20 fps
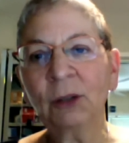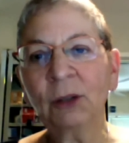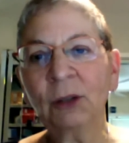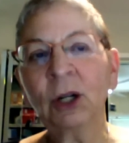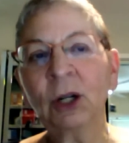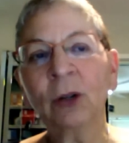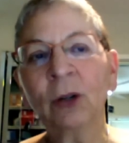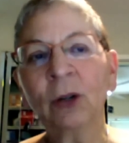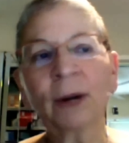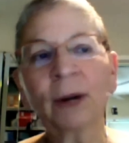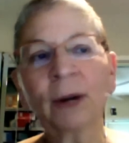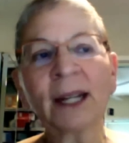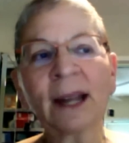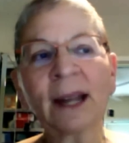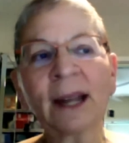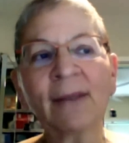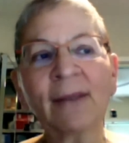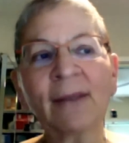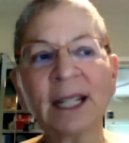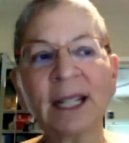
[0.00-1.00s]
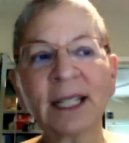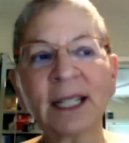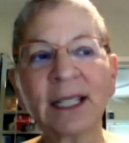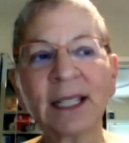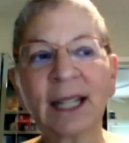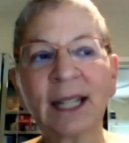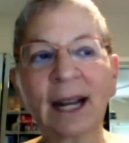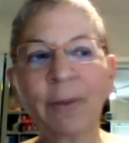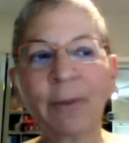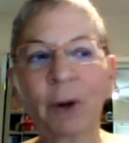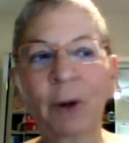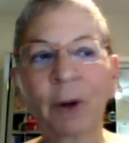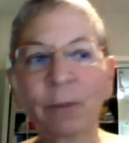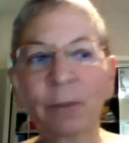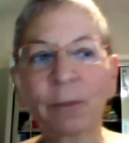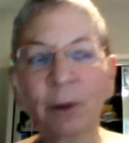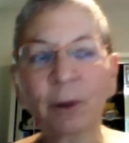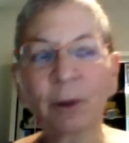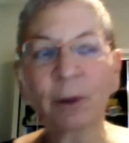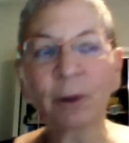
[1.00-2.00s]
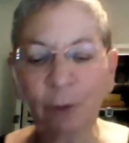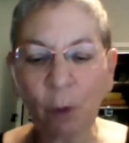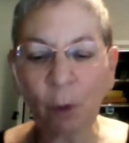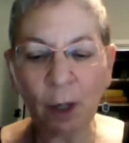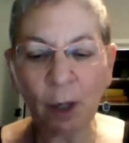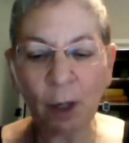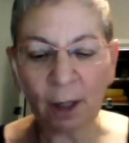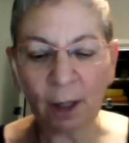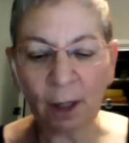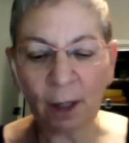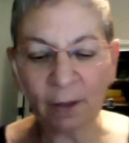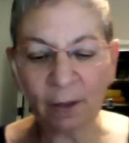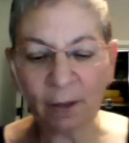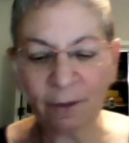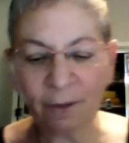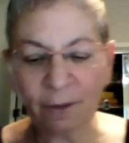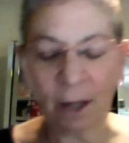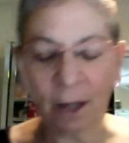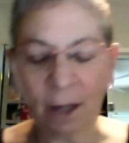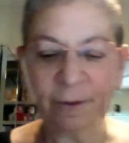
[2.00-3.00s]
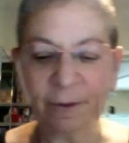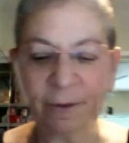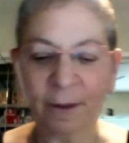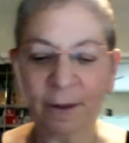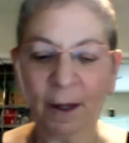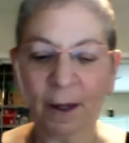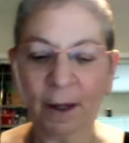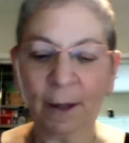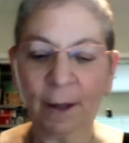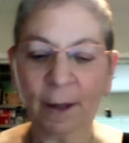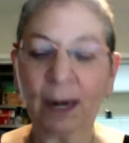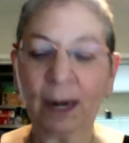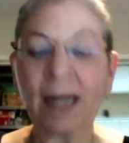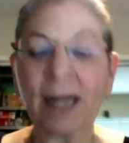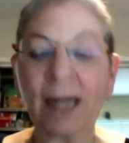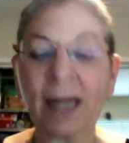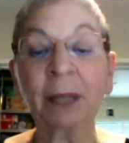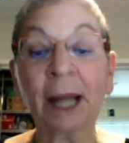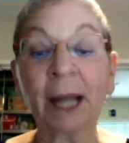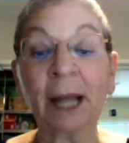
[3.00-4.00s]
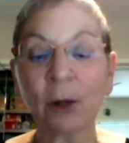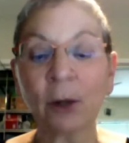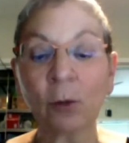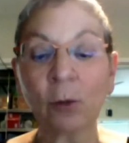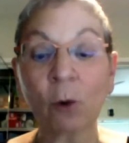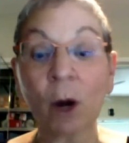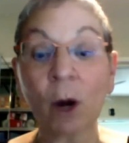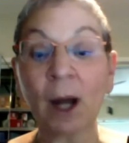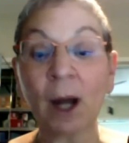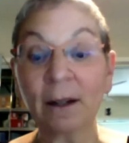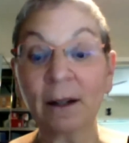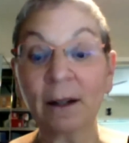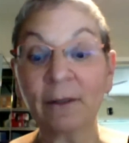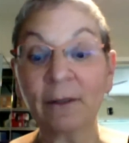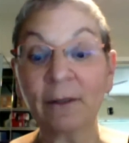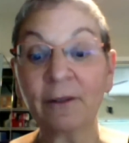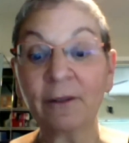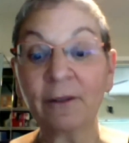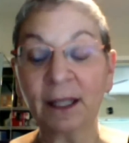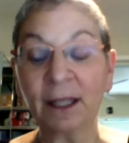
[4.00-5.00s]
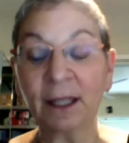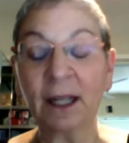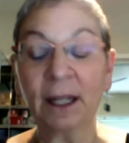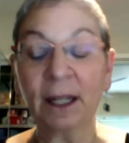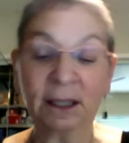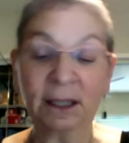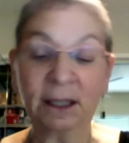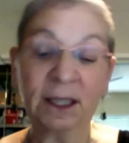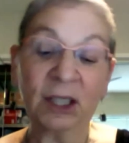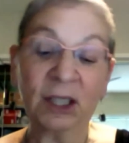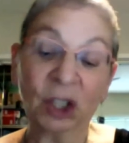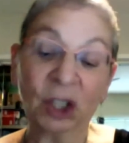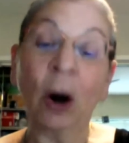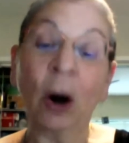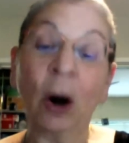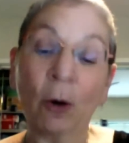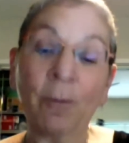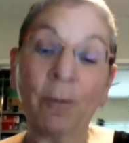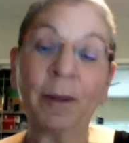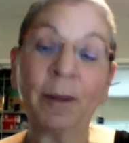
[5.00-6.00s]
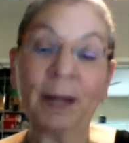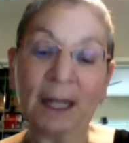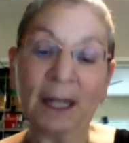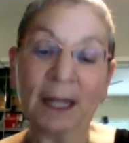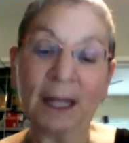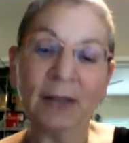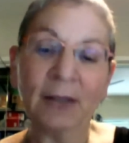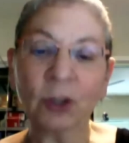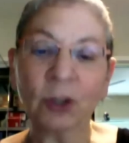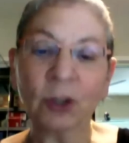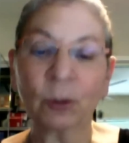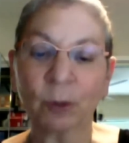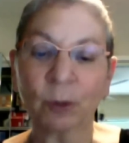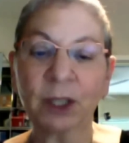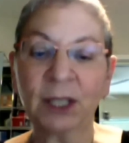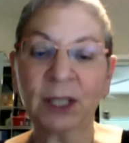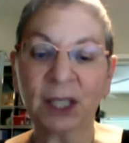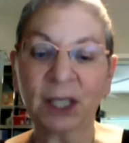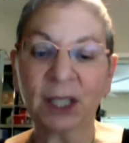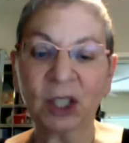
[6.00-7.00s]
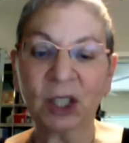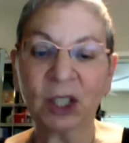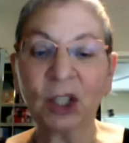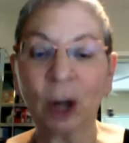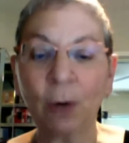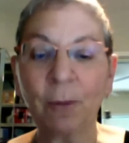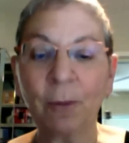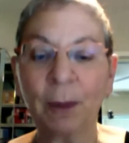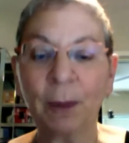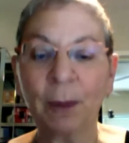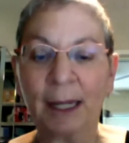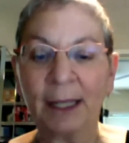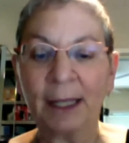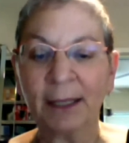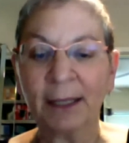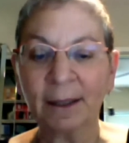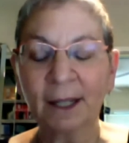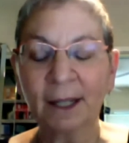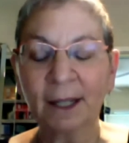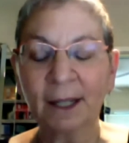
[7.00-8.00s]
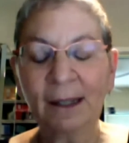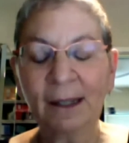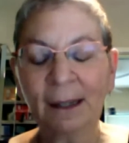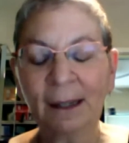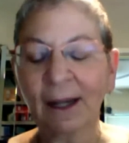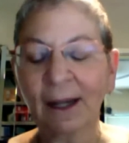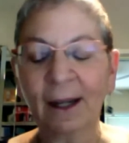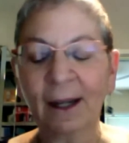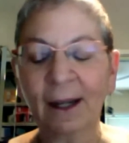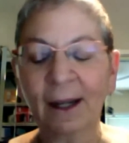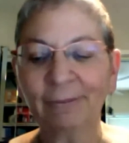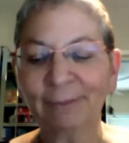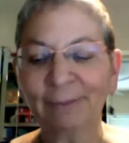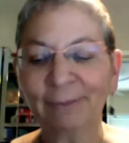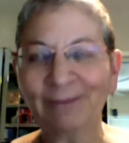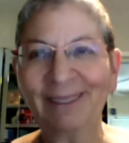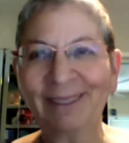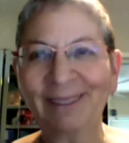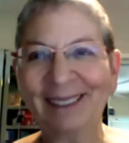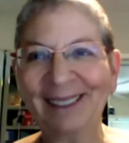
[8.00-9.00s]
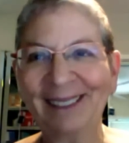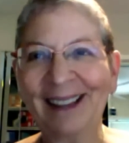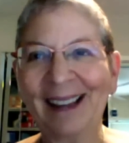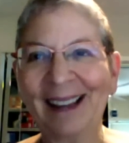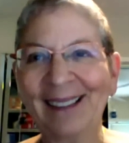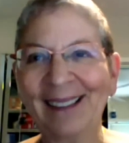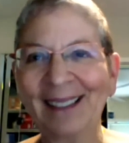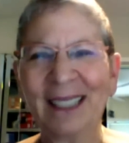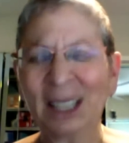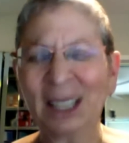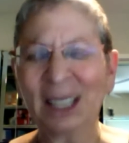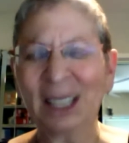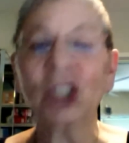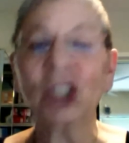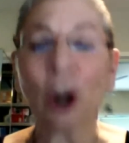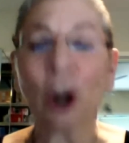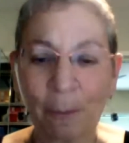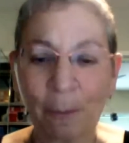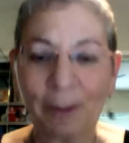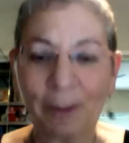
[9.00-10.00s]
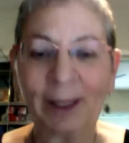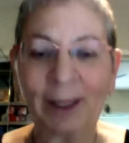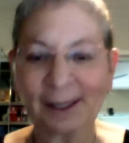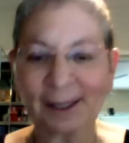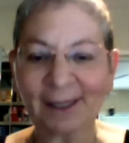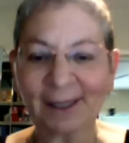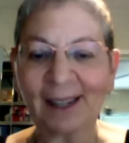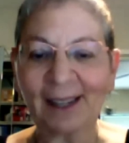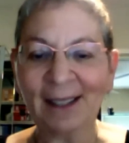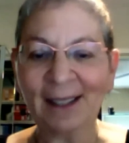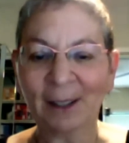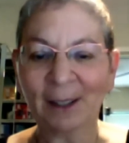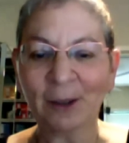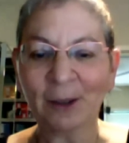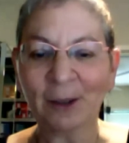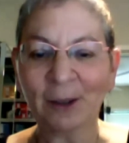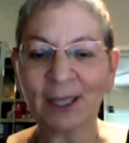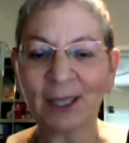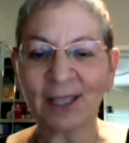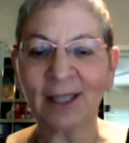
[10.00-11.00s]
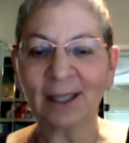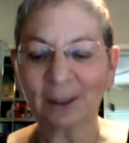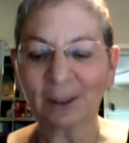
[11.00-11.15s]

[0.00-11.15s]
Greg gave the example before of Ready Player One, of dystopia. He used the word dystopian. I think dystopic, I think was the